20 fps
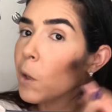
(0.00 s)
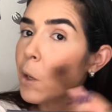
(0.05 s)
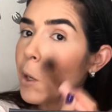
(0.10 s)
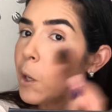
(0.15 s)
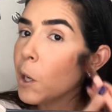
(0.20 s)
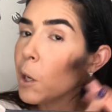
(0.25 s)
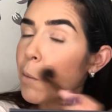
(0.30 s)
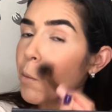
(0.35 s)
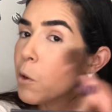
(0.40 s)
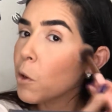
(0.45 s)

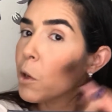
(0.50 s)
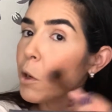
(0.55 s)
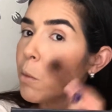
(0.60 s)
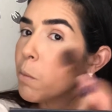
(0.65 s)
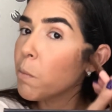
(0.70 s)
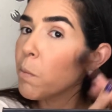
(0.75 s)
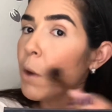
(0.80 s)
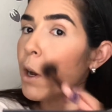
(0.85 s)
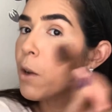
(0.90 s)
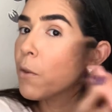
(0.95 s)
and I'm gonna
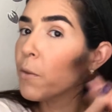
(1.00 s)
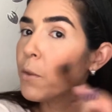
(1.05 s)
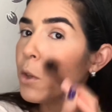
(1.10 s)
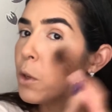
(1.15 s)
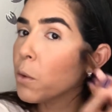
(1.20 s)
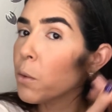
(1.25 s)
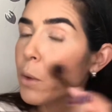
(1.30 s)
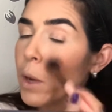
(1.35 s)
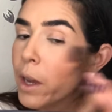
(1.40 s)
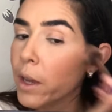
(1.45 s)
buff
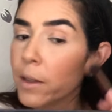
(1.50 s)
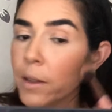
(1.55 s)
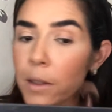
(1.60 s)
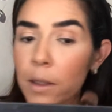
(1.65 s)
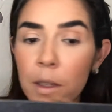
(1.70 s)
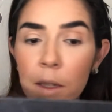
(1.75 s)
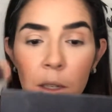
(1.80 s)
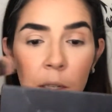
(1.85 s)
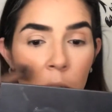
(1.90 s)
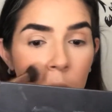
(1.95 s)
the
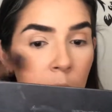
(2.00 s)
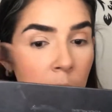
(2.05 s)
rest